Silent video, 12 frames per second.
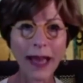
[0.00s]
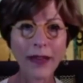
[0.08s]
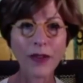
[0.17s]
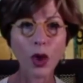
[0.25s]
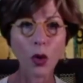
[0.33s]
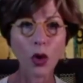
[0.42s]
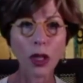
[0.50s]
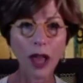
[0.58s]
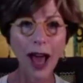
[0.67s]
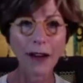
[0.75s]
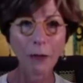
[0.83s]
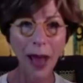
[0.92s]
And there were a
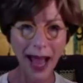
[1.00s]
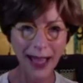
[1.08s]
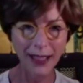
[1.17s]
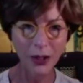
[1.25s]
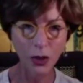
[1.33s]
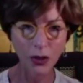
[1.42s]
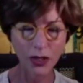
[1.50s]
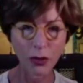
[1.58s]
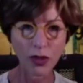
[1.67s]
lot of pastors.